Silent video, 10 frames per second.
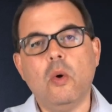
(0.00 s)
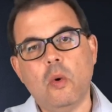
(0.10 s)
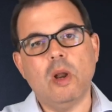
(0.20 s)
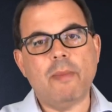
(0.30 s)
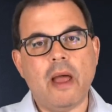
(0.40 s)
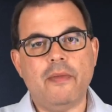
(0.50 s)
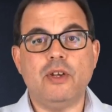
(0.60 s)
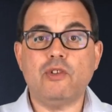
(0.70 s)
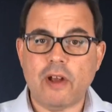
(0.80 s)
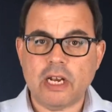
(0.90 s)
all about
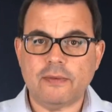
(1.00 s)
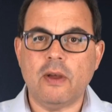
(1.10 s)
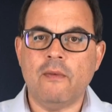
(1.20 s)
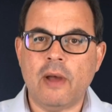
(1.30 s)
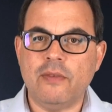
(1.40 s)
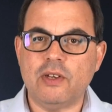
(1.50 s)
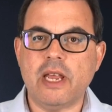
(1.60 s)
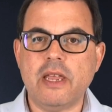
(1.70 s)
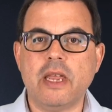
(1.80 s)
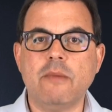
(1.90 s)
the Transfer of
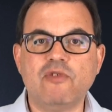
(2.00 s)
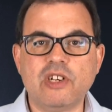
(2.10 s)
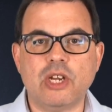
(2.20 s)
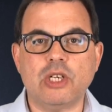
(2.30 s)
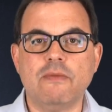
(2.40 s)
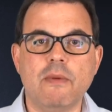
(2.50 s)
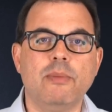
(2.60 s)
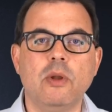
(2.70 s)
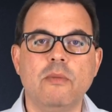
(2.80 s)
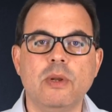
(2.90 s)
Undertaking Protection of
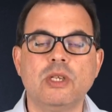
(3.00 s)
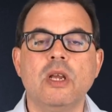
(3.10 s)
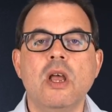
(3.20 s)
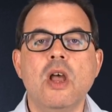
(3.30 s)
Employment